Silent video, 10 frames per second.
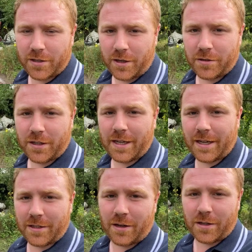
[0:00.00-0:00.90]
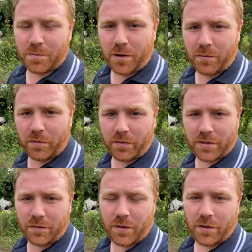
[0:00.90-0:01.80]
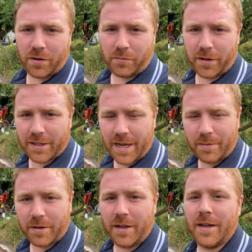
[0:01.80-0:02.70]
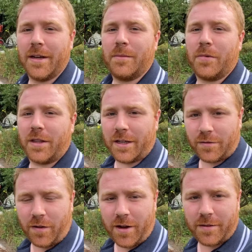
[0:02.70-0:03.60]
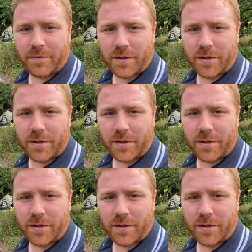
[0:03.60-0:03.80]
So to kickstart this pond, we've obviously filled it up with a tap, but that's fine.